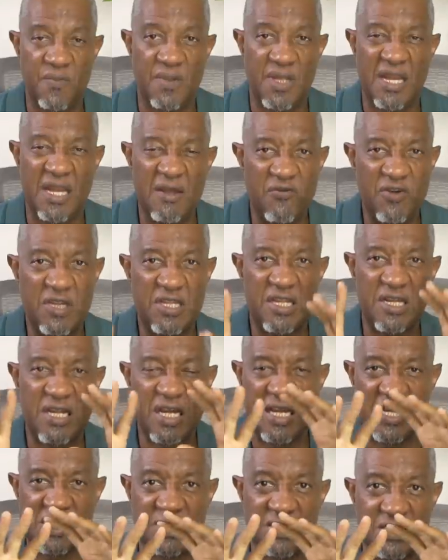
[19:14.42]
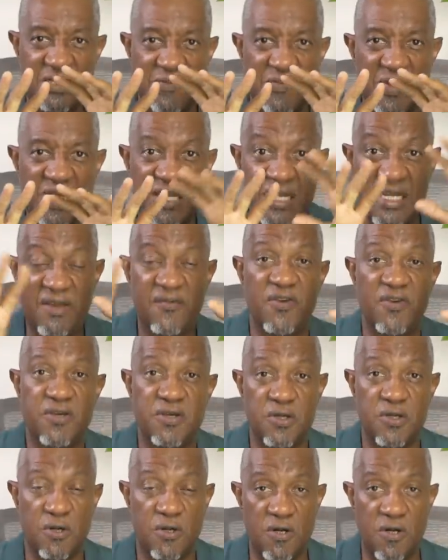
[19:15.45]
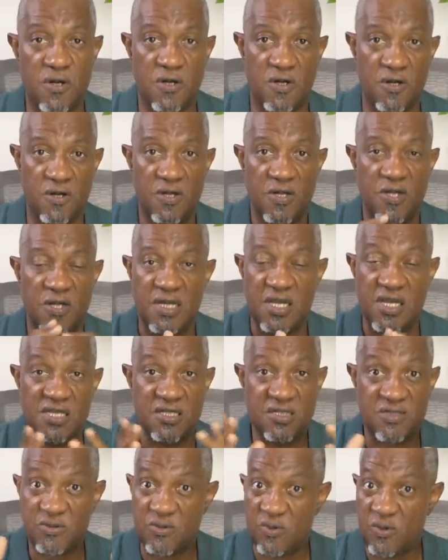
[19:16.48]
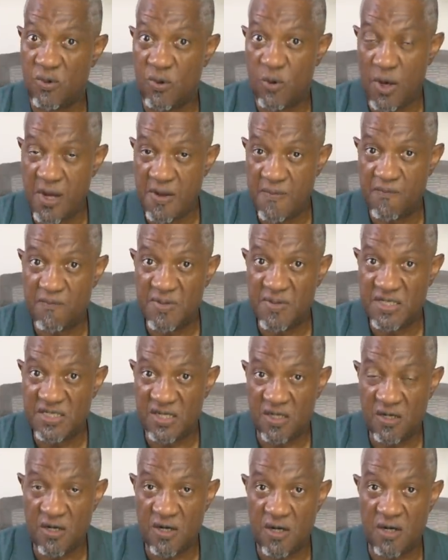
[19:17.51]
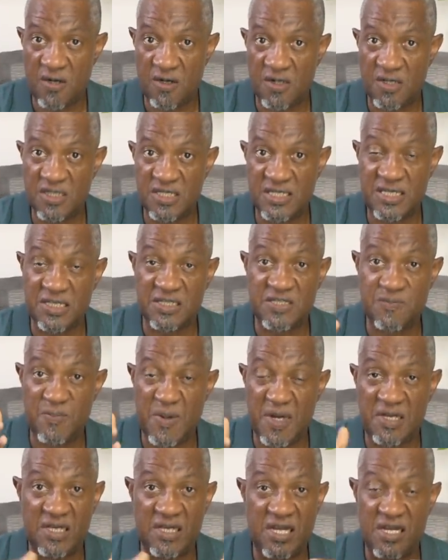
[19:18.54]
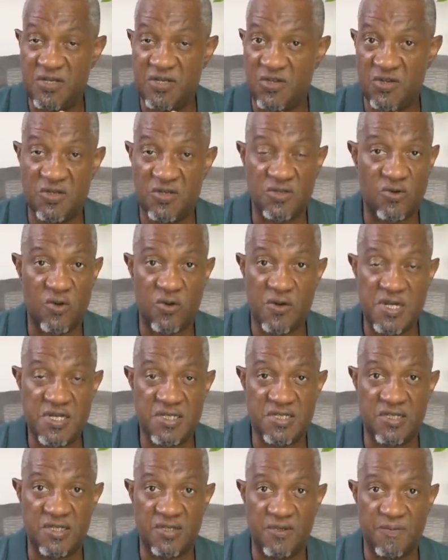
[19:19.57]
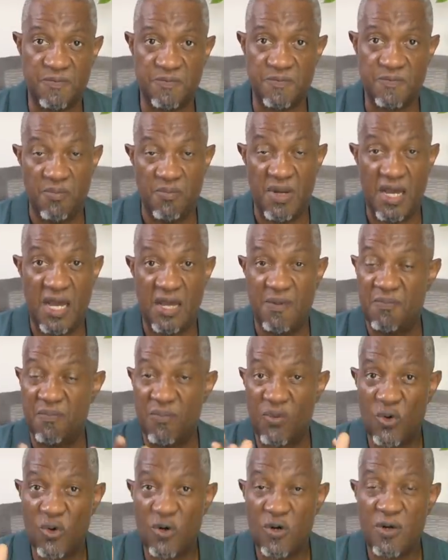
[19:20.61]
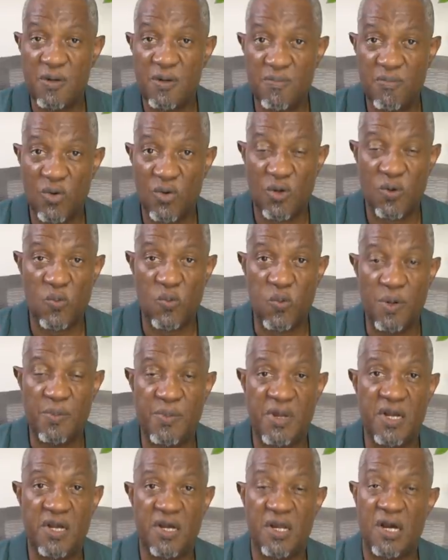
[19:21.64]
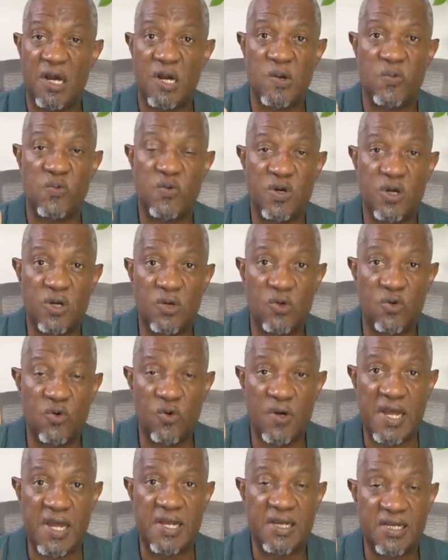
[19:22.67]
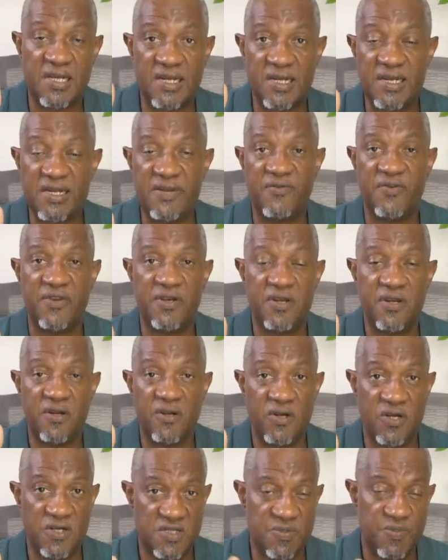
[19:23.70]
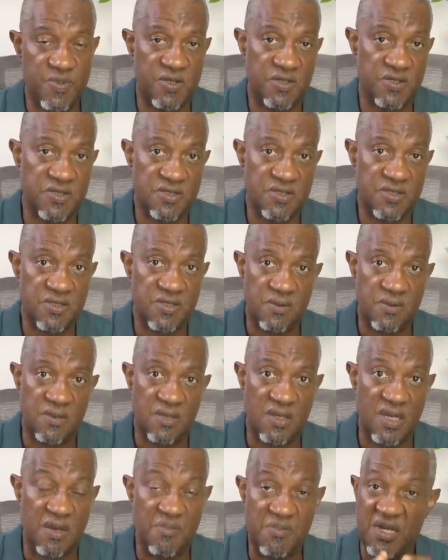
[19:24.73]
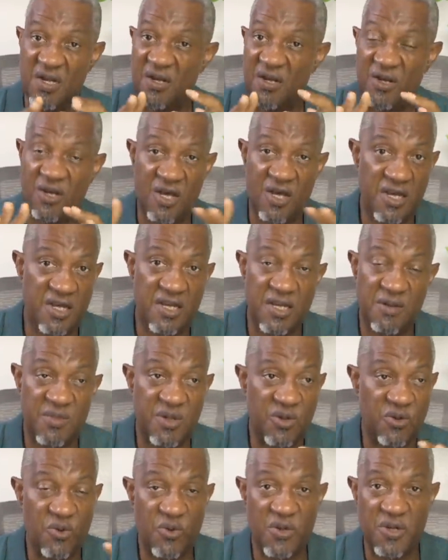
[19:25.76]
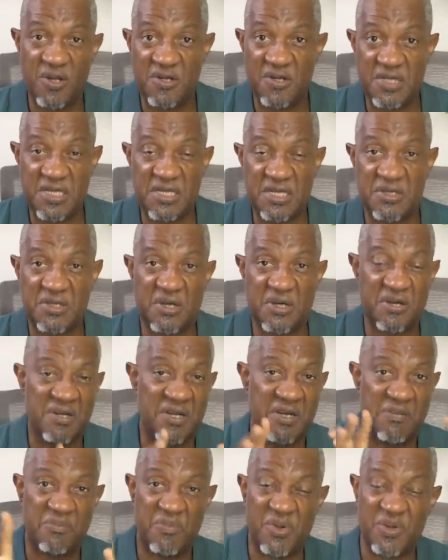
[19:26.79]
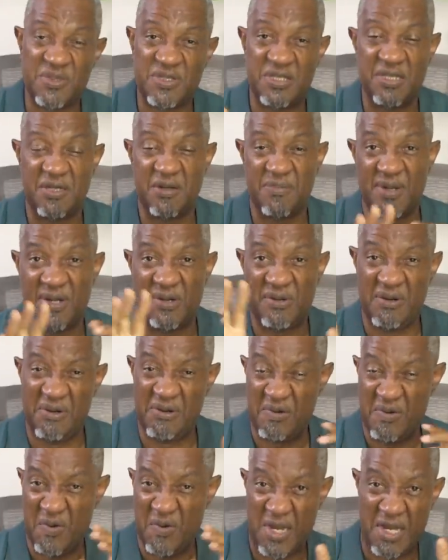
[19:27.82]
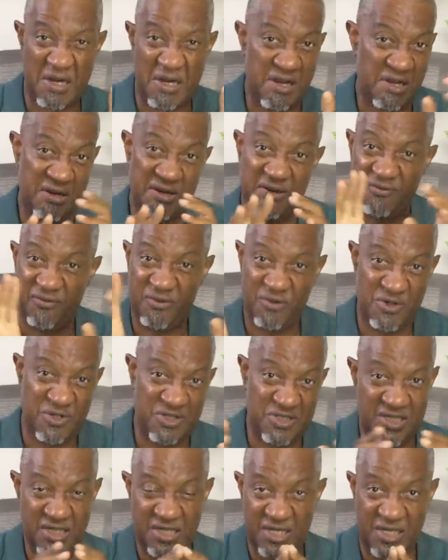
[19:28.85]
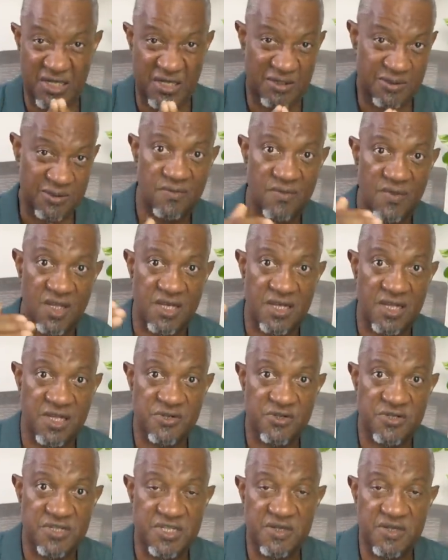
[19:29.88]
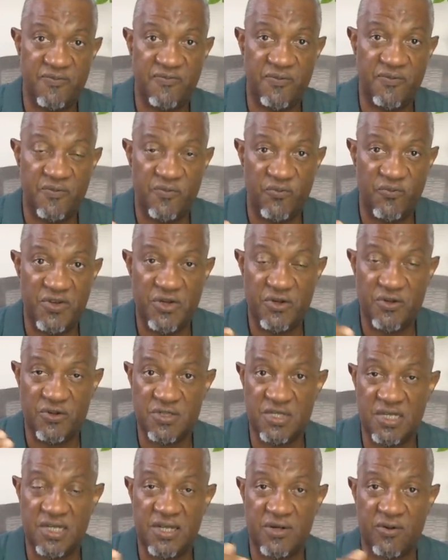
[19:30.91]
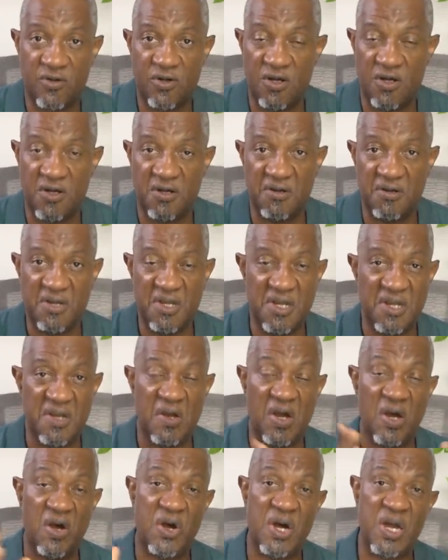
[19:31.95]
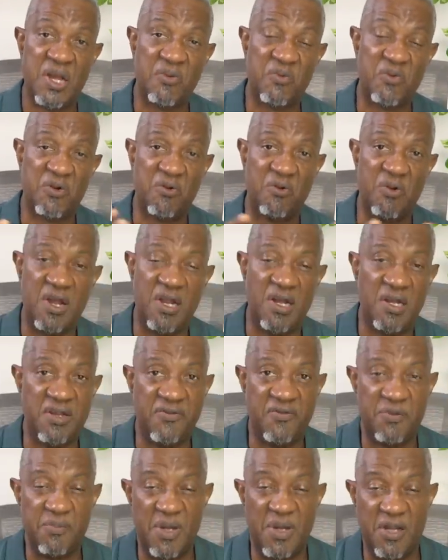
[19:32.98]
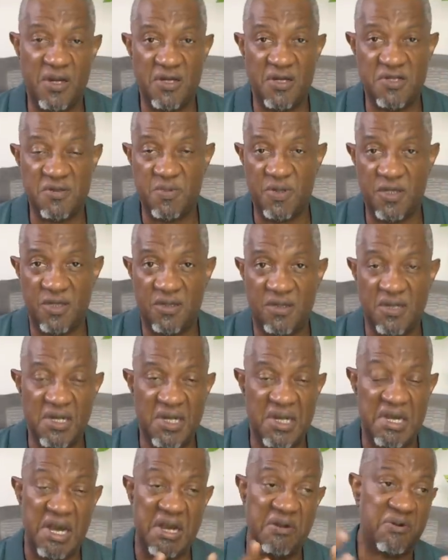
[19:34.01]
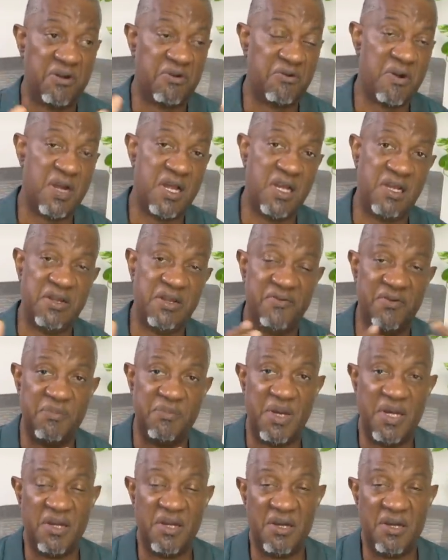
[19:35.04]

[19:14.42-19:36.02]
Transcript: and everything has to be given to her is quite bizarre this expectation is crazy and more and more women are regret leaving their husbands i mean a lot of them are going on tiktok and boasting about oh i got a divorce today and then you see videos later on oh i regret leaving my husband I regret leaving my